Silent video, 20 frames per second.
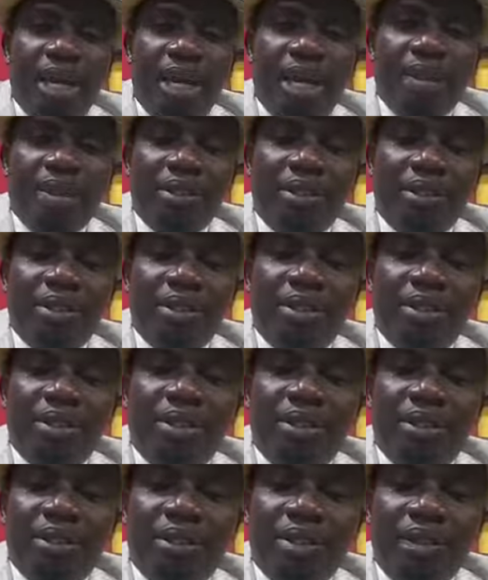
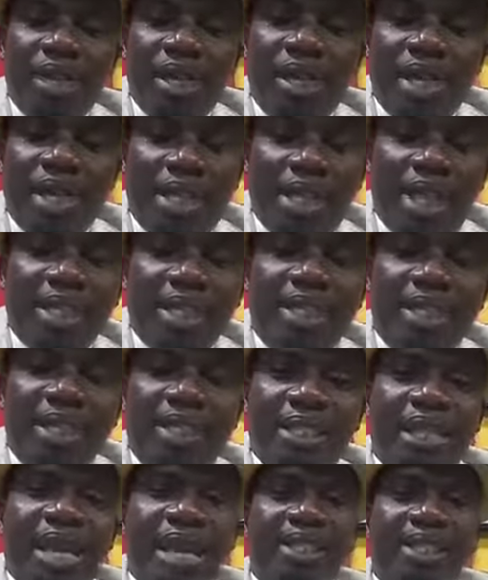is a day
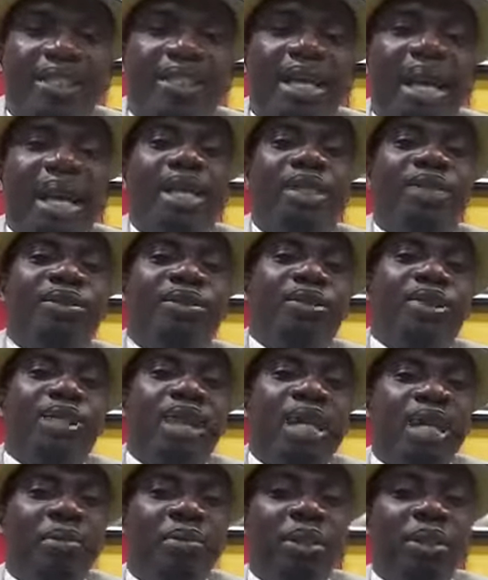set aside to
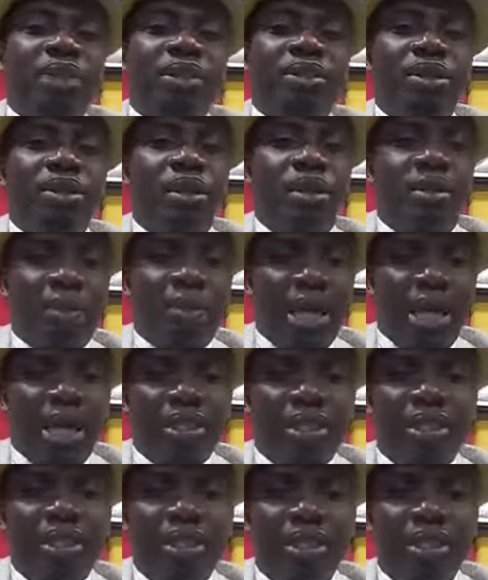celebrate all men.
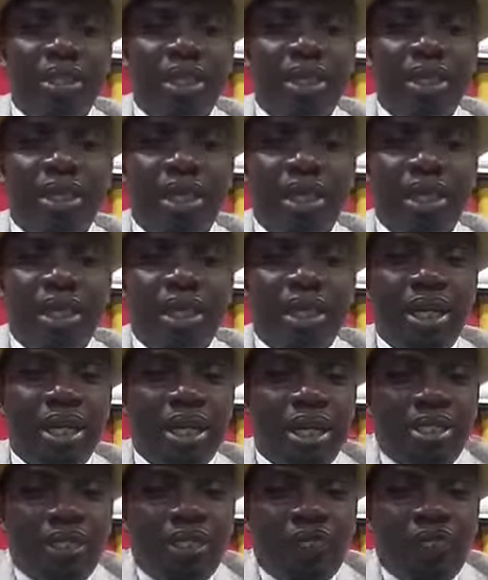
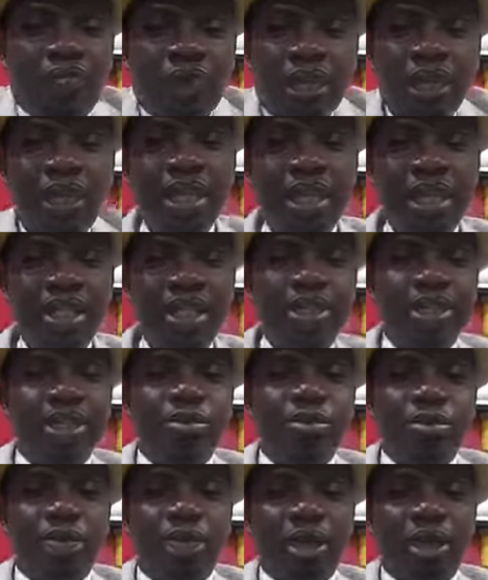It's unfortunate
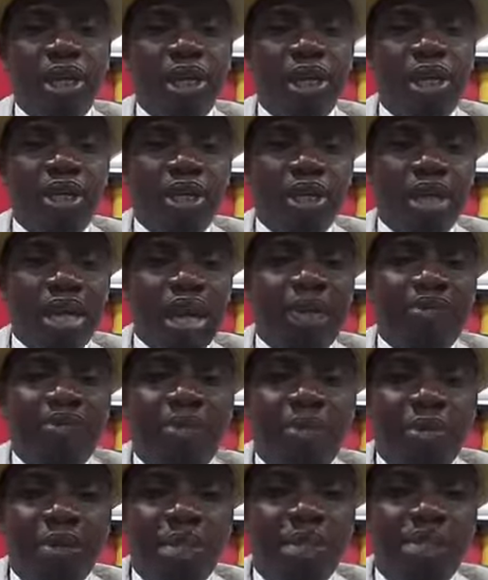since morning I have
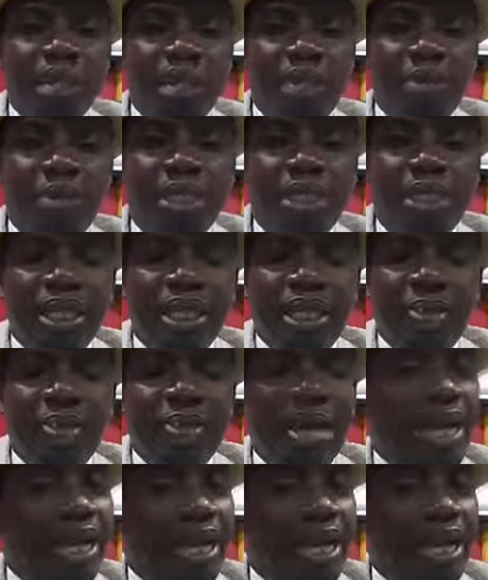not been celebrated by